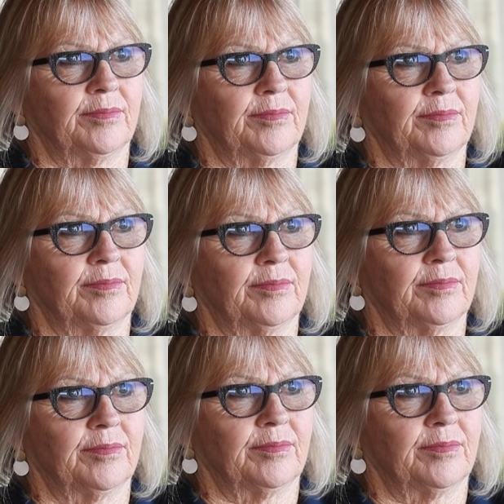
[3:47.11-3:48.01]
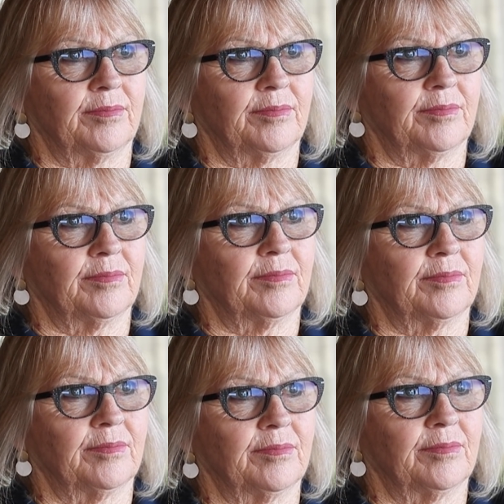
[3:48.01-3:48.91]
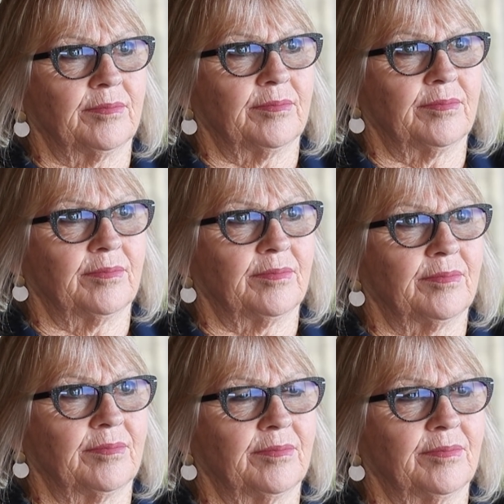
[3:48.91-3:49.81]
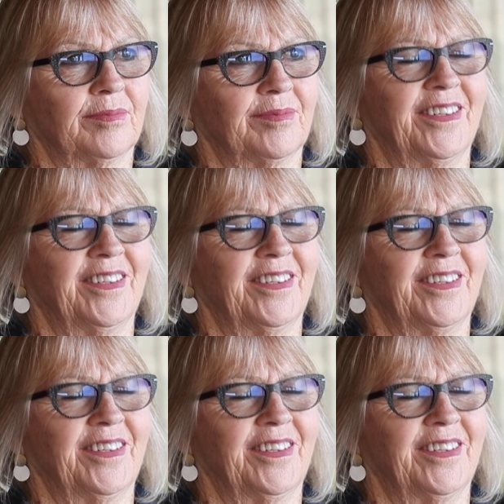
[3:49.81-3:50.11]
And you say you don't do Facebook. So where have you seen?